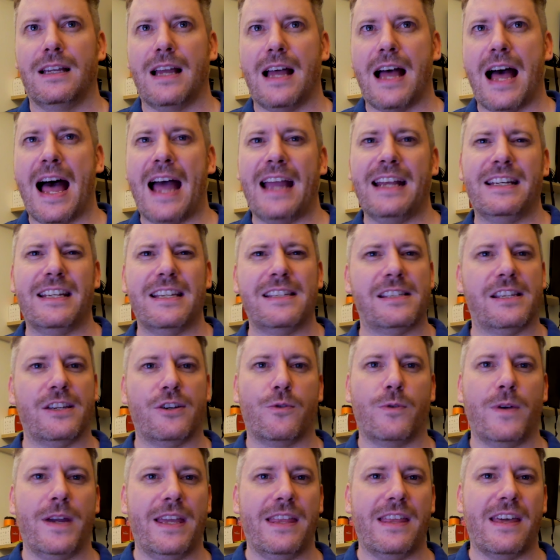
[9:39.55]
I
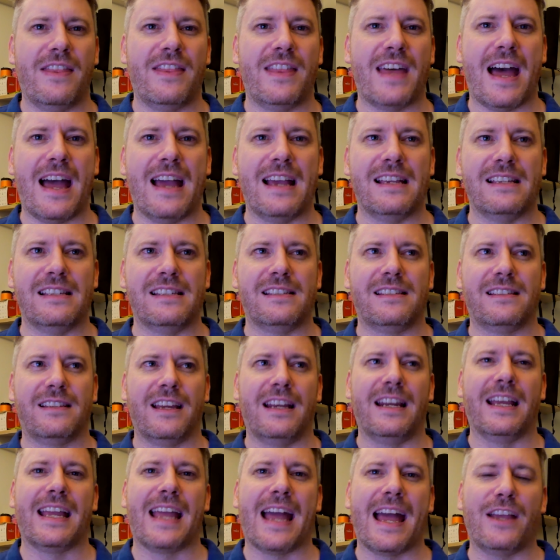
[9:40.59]
disagree that that is
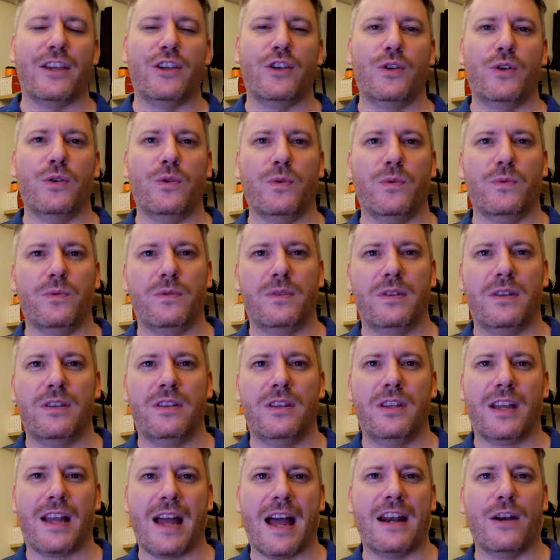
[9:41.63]
going to get you
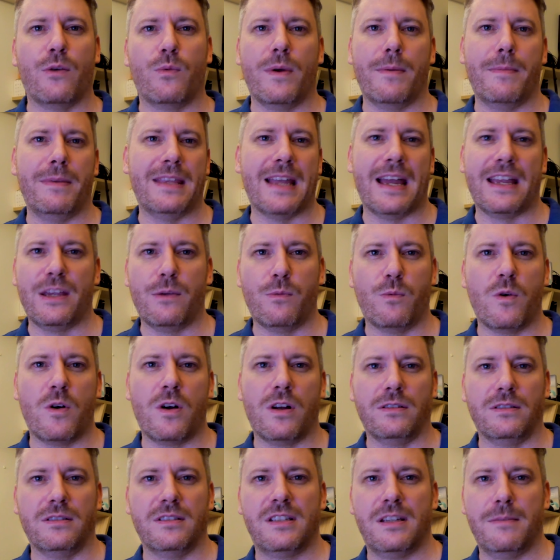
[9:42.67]
the kind of women that you
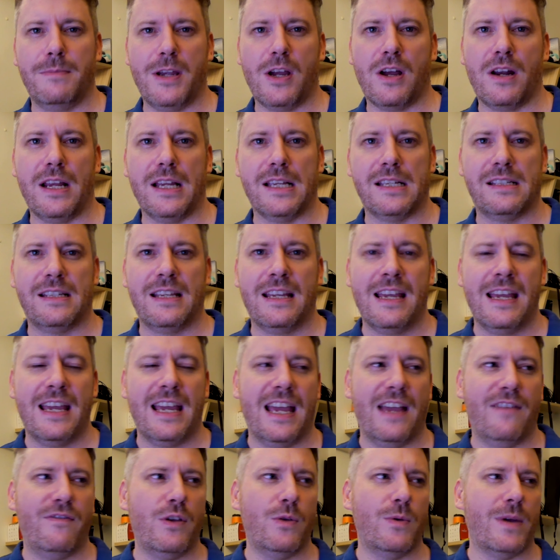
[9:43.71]
want, to be honest.
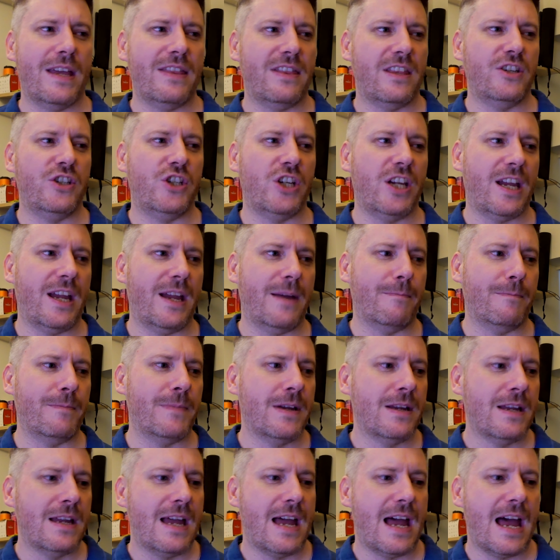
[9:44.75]
If you hit the
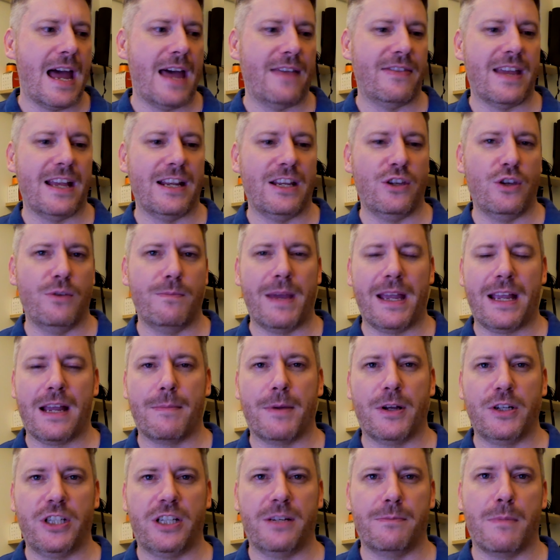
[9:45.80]
gym and then you make a
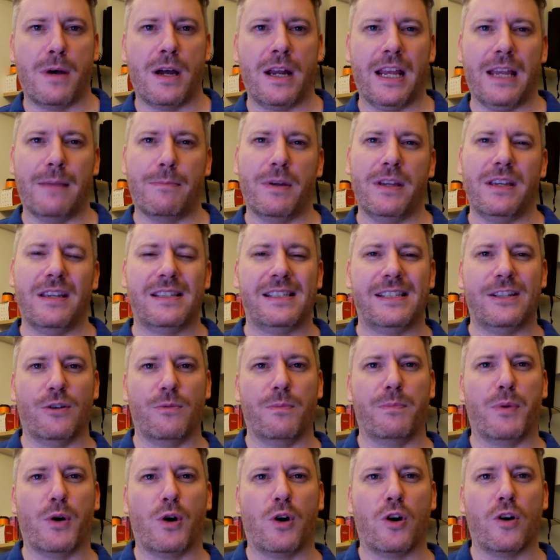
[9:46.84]
bunch of money, but you're still
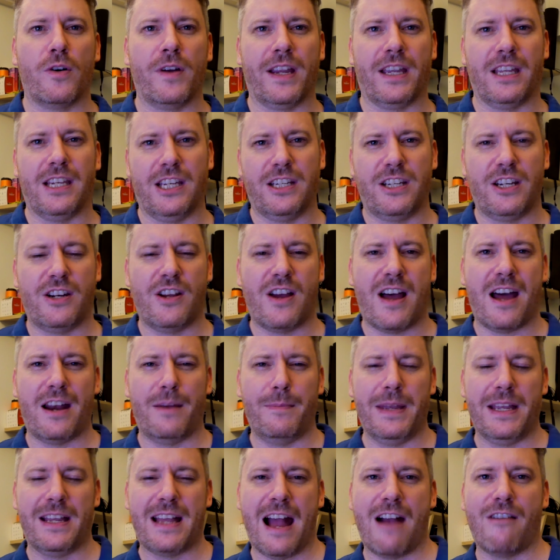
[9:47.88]
boring and you don't know how to
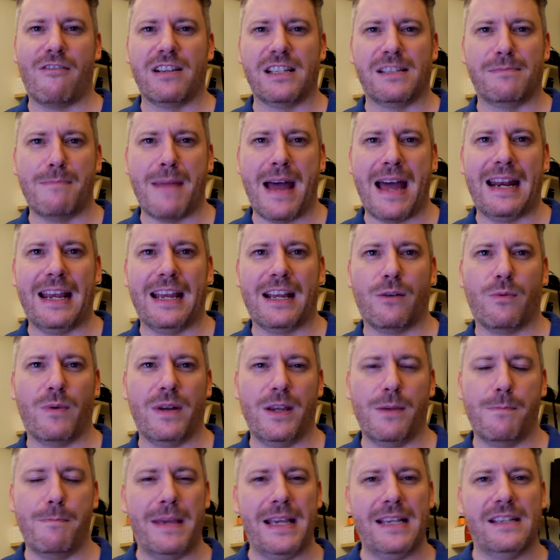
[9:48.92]
be charismatic when
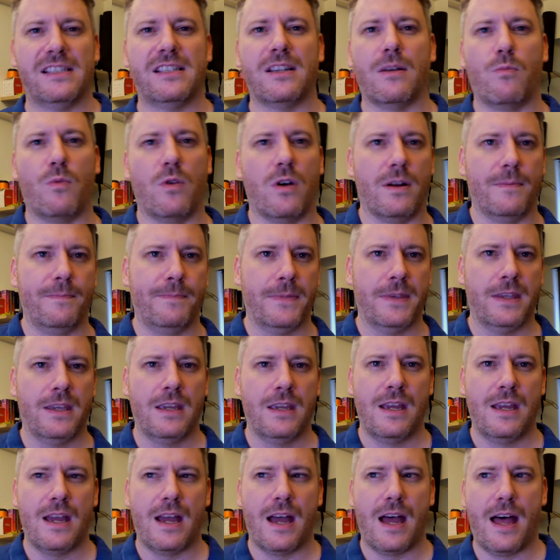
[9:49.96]
you meet someone,
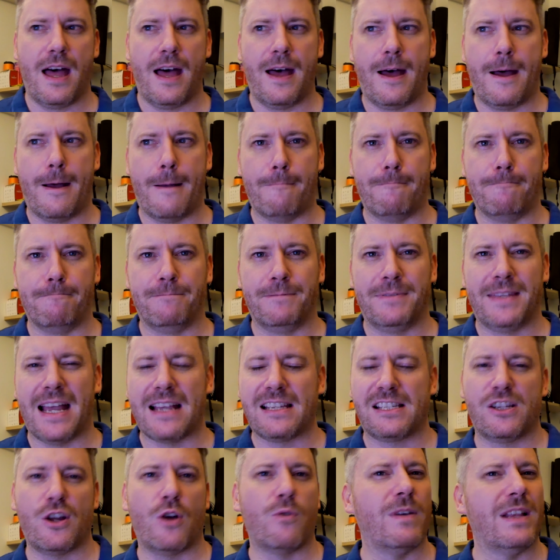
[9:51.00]
um,
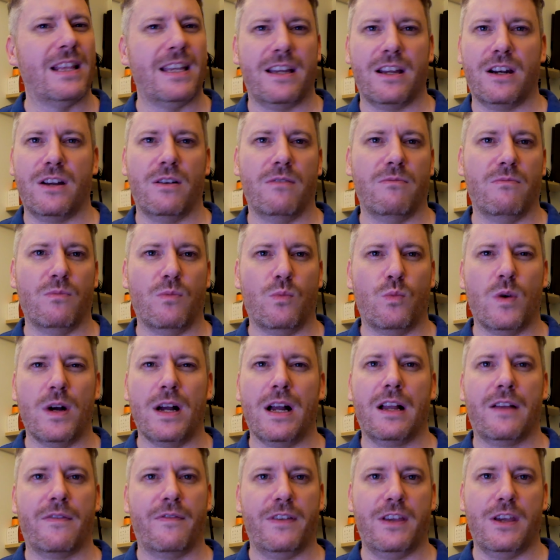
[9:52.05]
that's not really going to
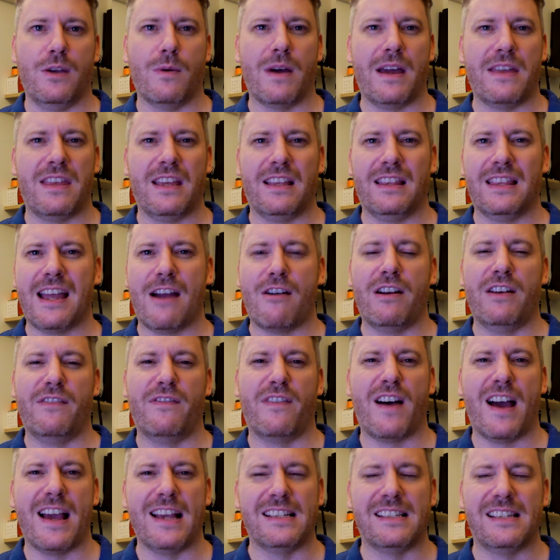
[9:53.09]
work for you. I think their
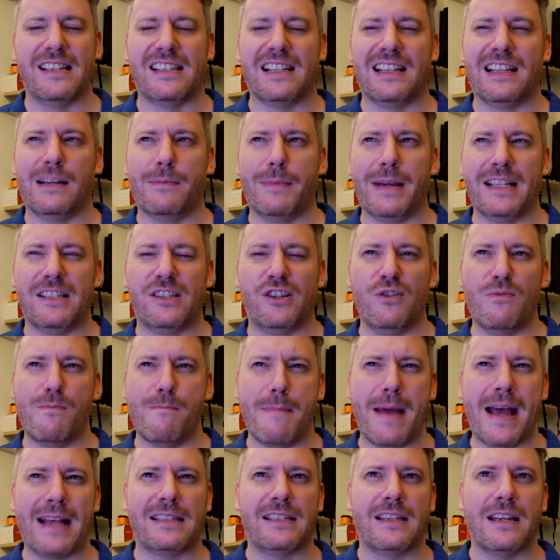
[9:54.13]
advice is a little bit too
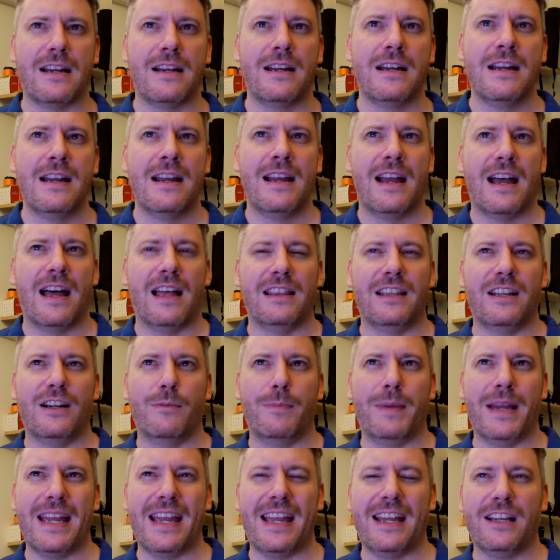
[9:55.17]
meta, a little
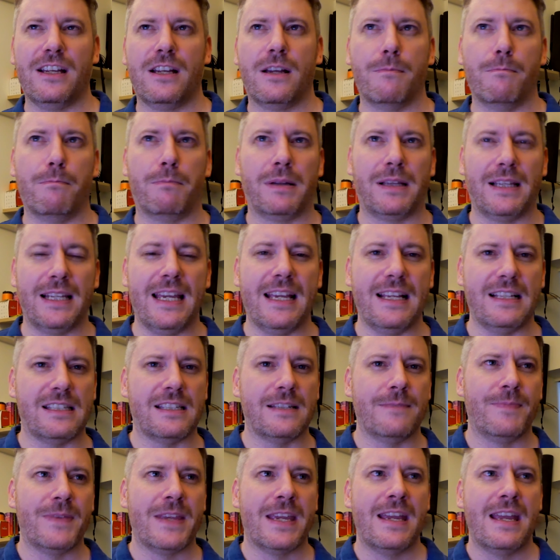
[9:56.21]
bit incomplete.